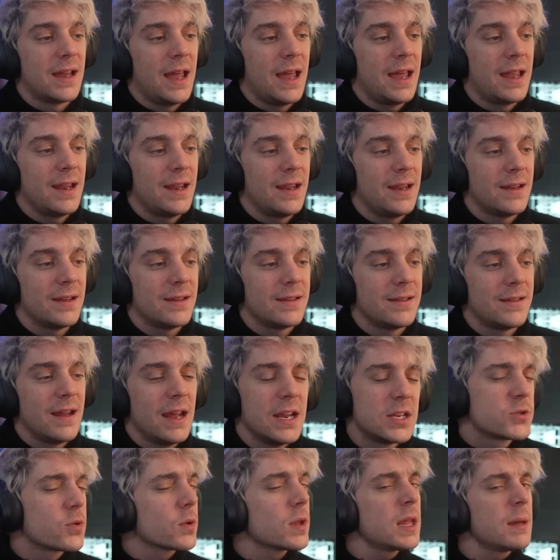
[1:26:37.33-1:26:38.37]
and
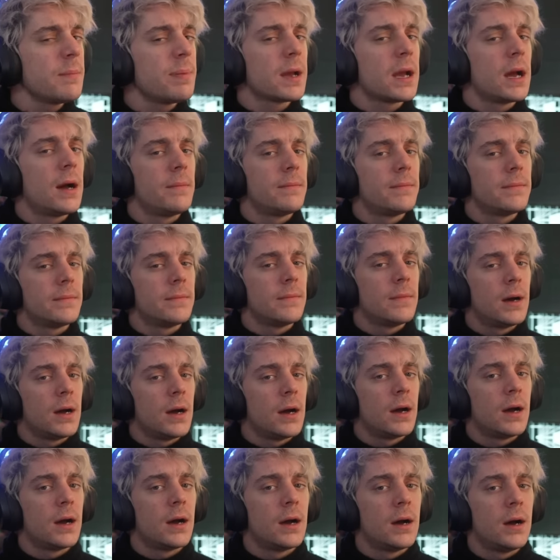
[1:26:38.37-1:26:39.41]
it's really become
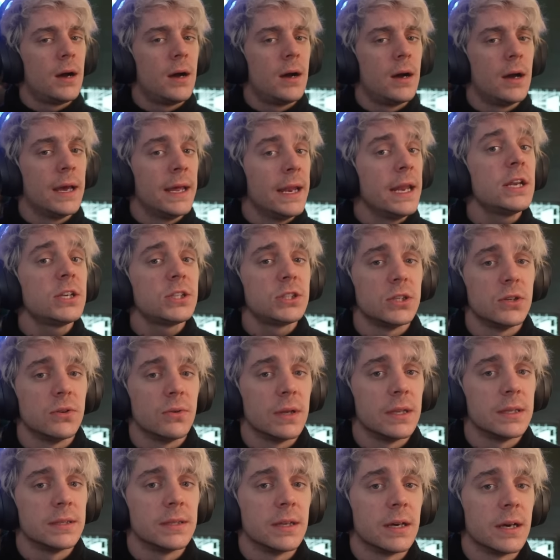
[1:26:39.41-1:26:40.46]
an issue
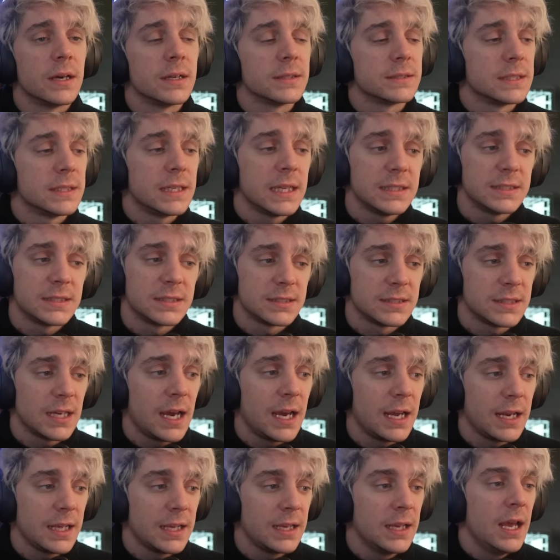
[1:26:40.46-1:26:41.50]
in today's
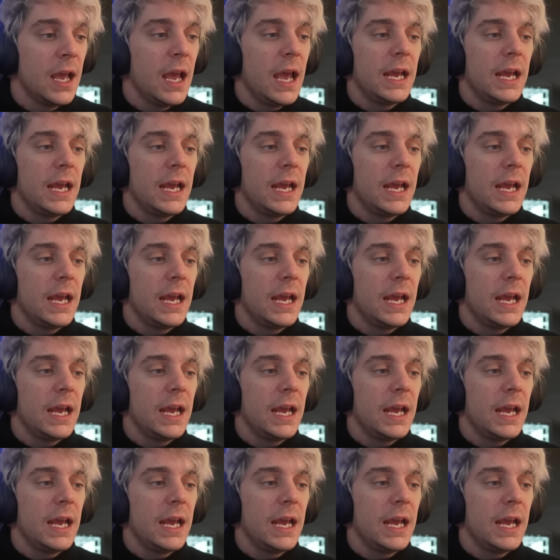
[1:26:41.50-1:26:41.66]
society.